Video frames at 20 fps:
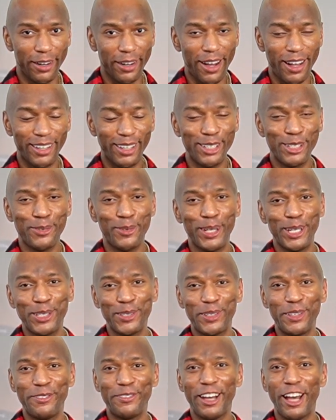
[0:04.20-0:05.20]
Gala
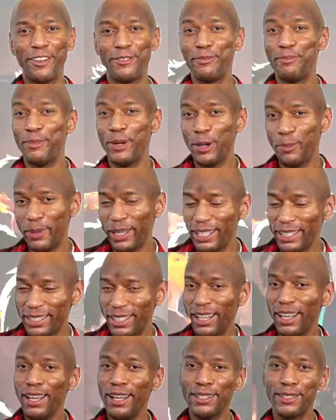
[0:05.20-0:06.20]
2025
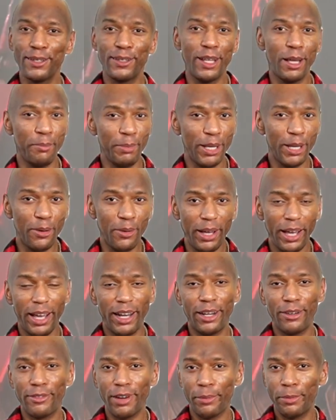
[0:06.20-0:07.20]
moment, so let me go
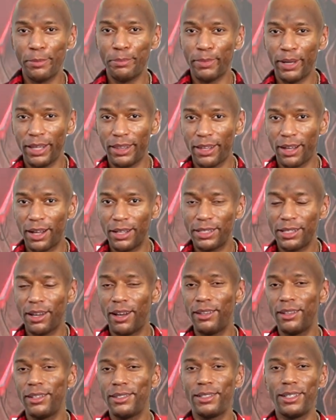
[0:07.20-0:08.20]
ahead and wrap up my thoughts
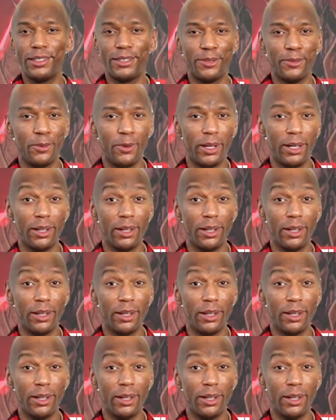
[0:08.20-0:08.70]
on the season 1